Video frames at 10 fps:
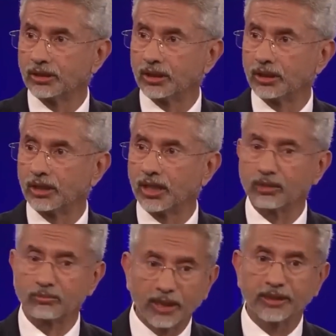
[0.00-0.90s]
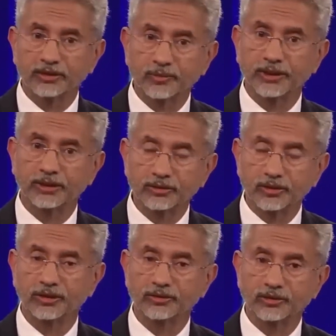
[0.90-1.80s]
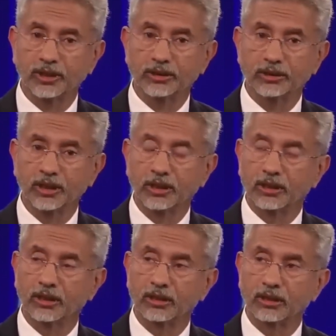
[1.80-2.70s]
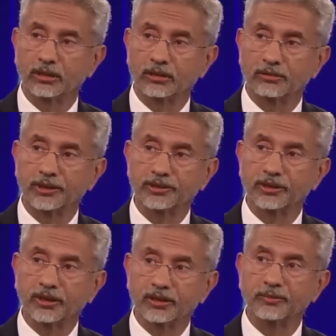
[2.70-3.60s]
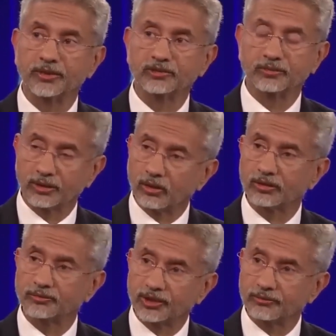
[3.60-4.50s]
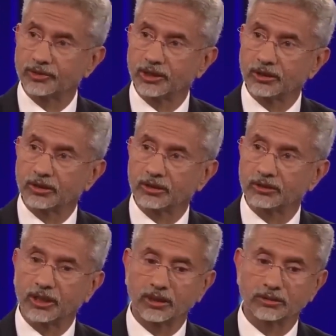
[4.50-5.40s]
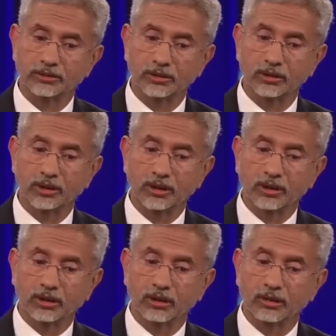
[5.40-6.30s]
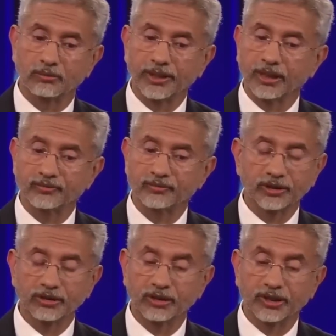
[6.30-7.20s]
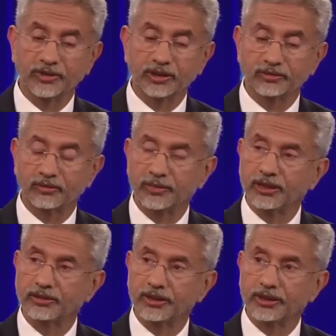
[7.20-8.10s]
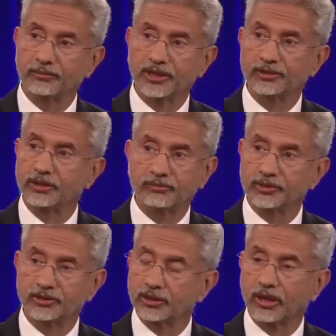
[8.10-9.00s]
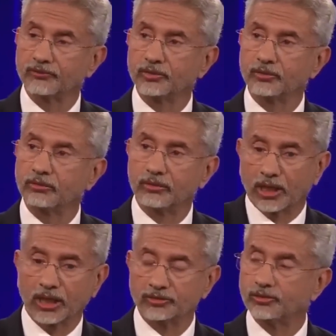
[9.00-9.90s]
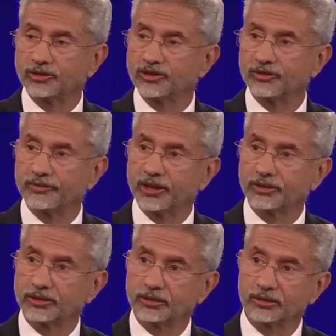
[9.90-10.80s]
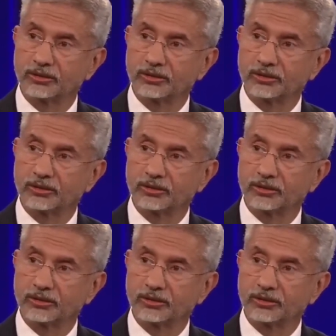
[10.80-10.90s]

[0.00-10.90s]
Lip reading: and my experience is that written agreements were not observed, that we have seen levels of military pressure which in our view has no justification.